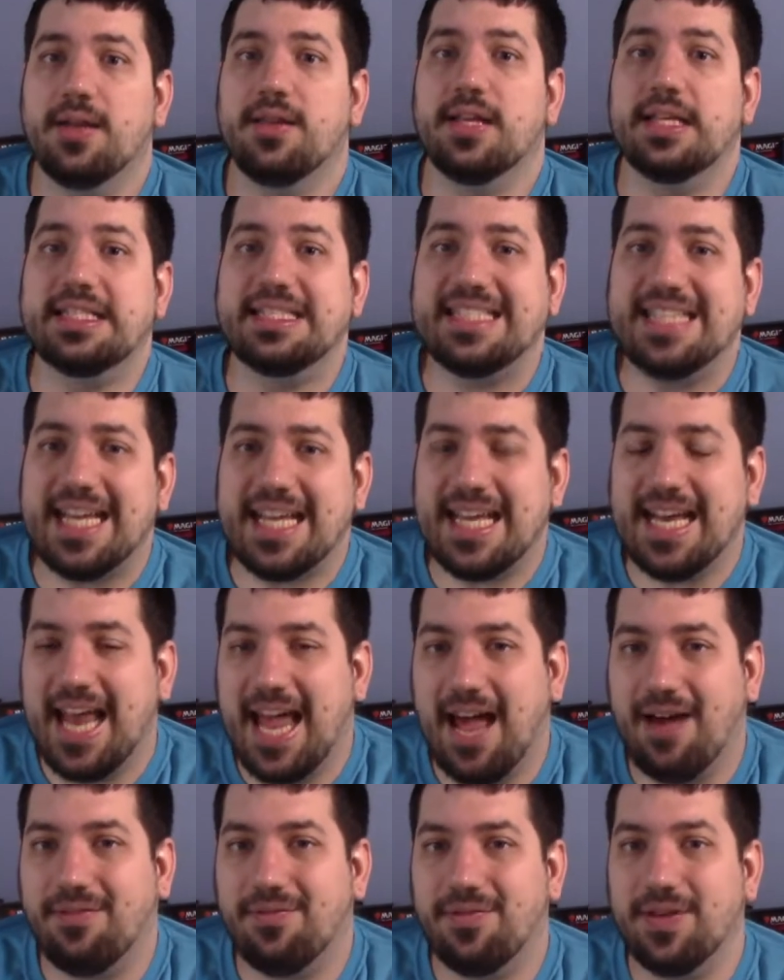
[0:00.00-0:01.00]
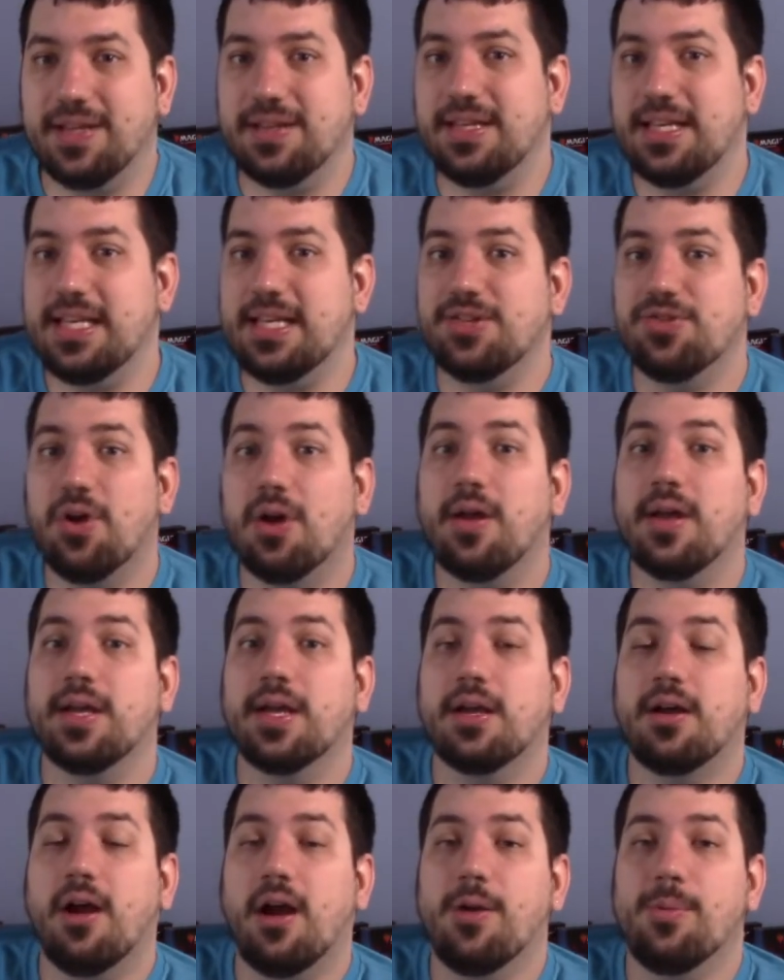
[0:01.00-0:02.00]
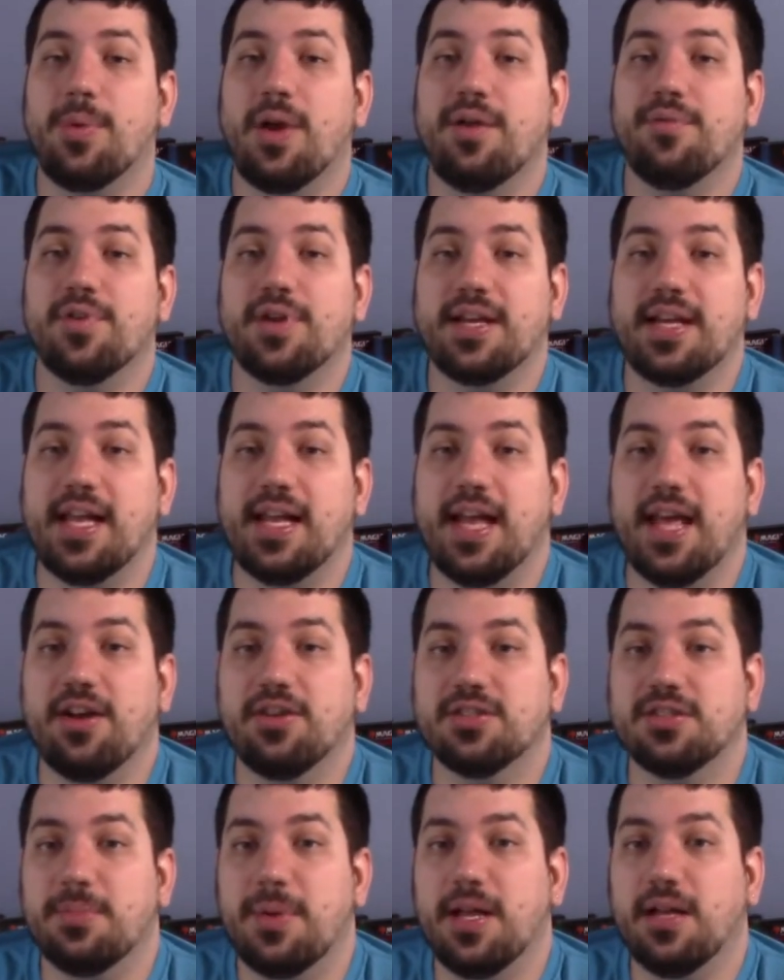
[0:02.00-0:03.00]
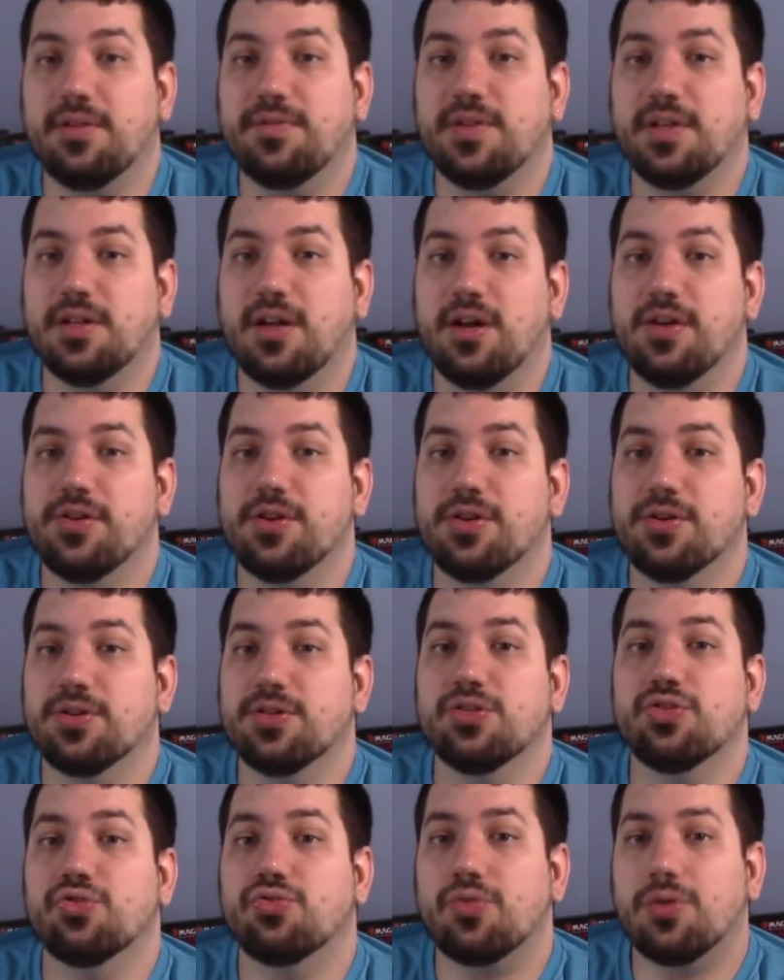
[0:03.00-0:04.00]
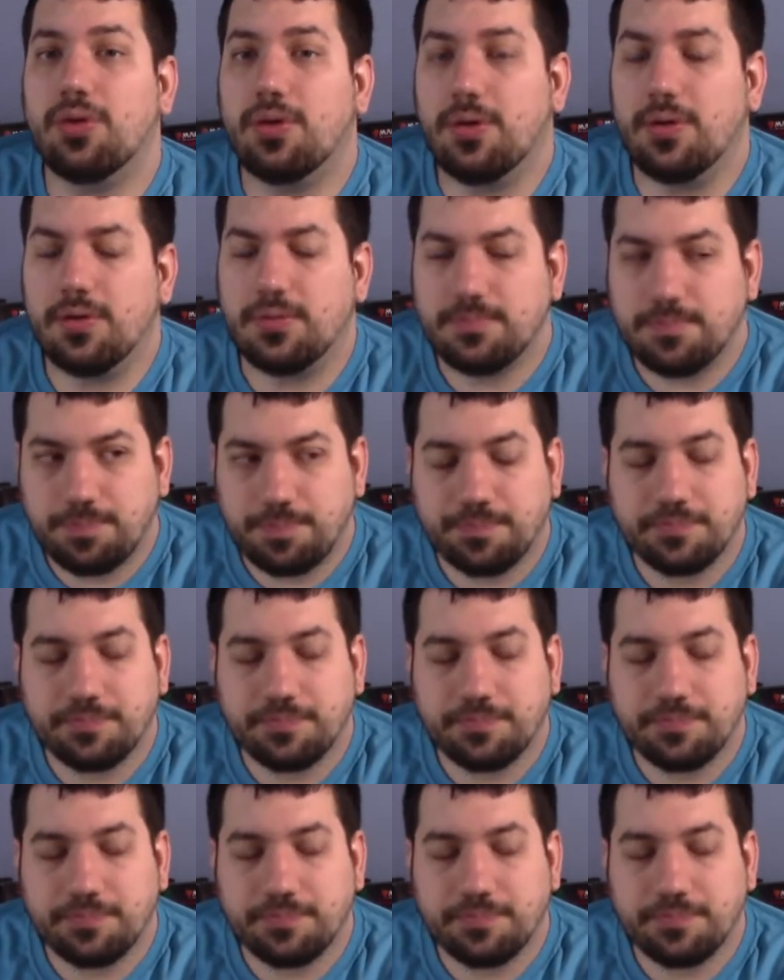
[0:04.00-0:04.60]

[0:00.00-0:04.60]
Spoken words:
the second half of it, the drawing a card whenever a gate enters the battlefield under your control,